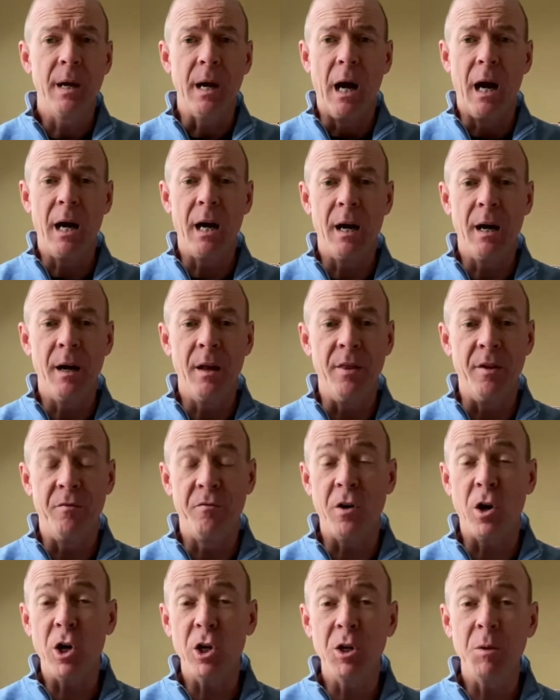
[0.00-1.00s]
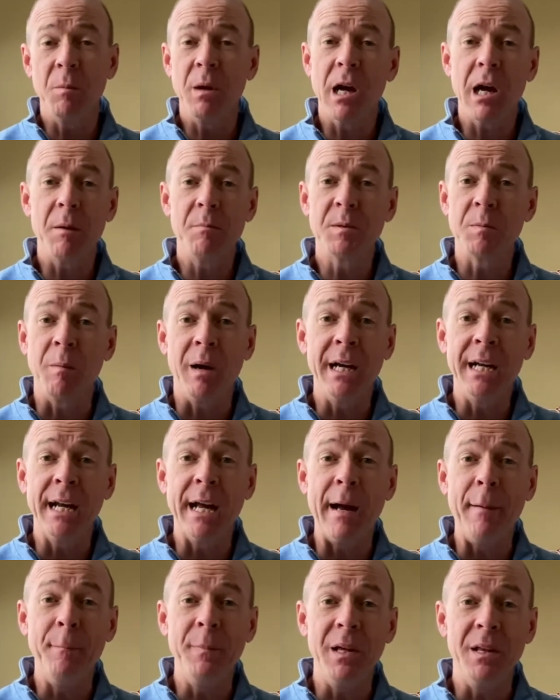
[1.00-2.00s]
The volume knobs might
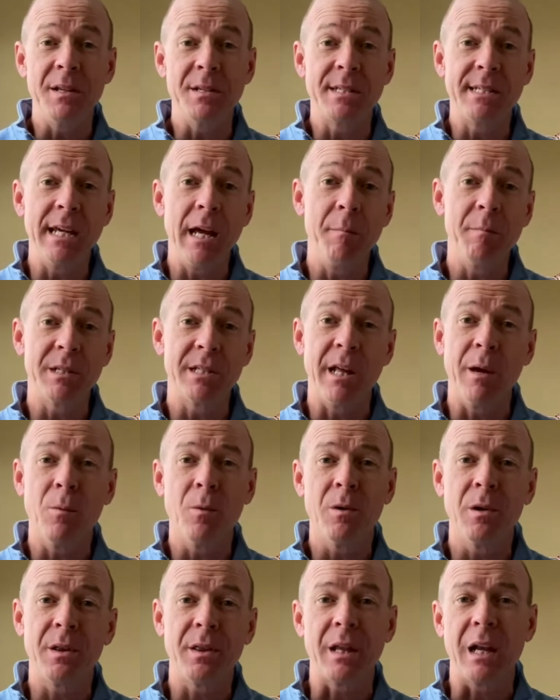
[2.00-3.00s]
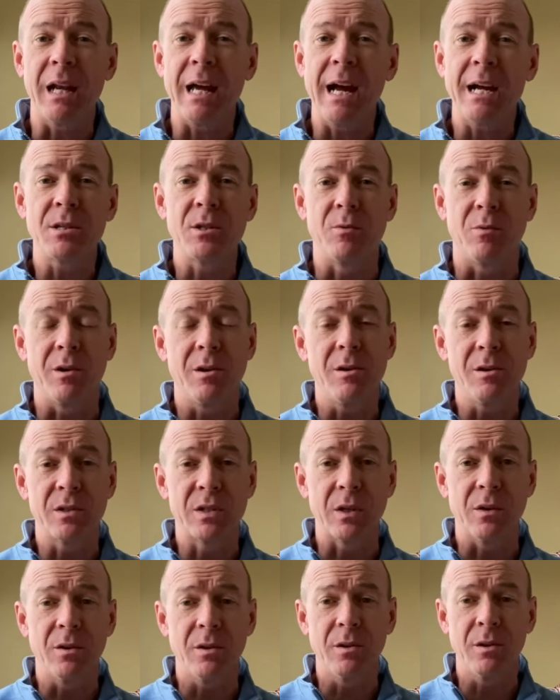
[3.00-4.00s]
not be the same as they were at the last
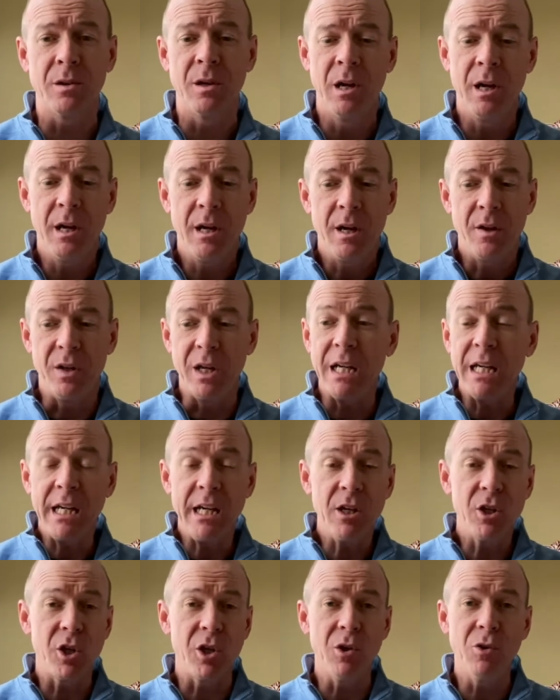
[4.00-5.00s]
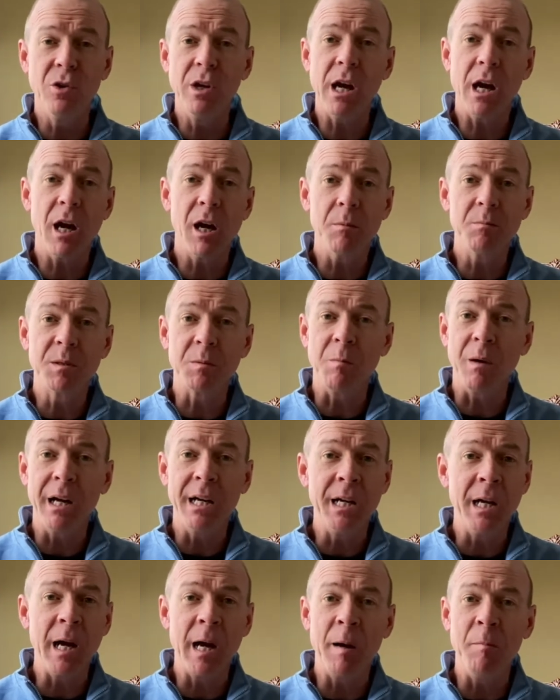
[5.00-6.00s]
rehearsal. The EQ knobs might
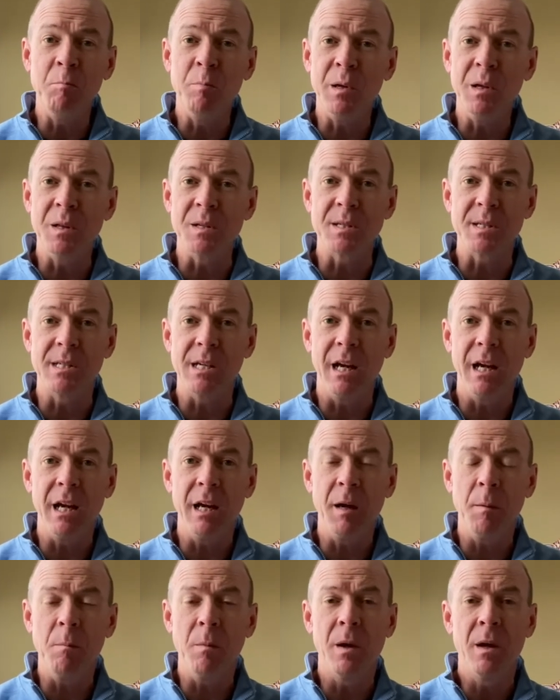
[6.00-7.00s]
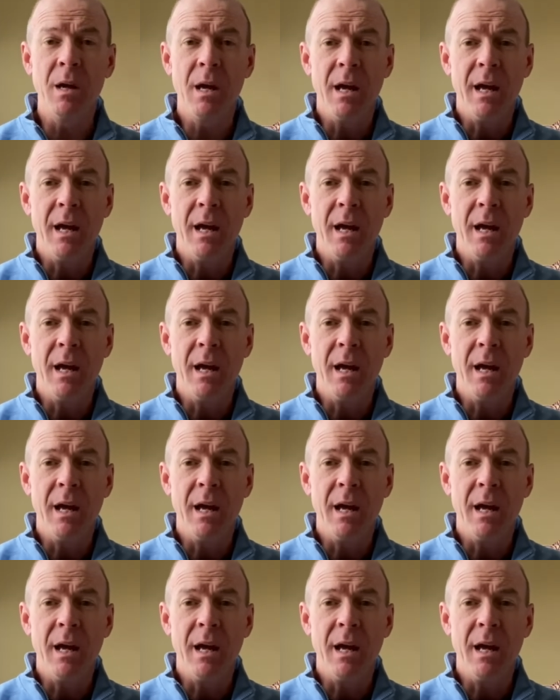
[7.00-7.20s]
not be the same.